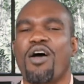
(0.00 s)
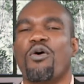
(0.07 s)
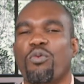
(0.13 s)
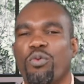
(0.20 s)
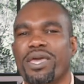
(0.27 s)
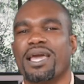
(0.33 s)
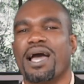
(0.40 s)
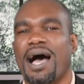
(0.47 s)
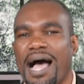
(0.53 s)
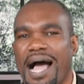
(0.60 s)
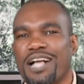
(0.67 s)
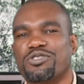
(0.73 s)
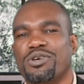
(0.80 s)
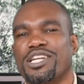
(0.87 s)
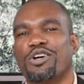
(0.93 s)
we are
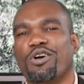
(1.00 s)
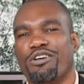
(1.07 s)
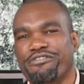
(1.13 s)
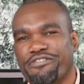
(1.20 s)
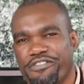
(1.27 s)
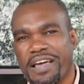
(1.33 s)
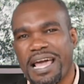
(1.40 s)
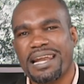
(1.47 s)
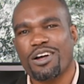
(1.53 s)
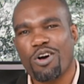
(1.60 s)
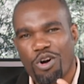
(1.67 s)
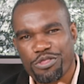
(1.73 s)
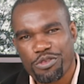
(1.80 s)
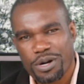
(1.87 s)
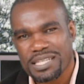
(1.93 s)
actually conferring
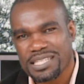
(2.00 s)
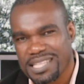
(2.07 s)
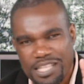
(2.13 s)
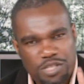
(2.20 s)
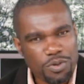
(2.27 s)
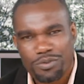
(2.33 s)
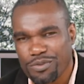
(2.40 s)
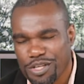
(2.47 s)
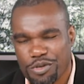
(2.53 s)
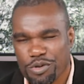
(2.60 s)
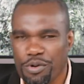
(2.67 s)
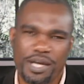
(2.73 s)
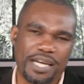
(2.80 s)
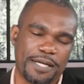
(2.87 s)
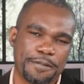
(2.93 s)
authority. That's what we're
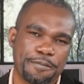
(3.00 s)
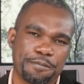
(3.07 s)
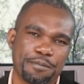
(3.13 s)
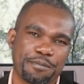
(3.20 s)
doing.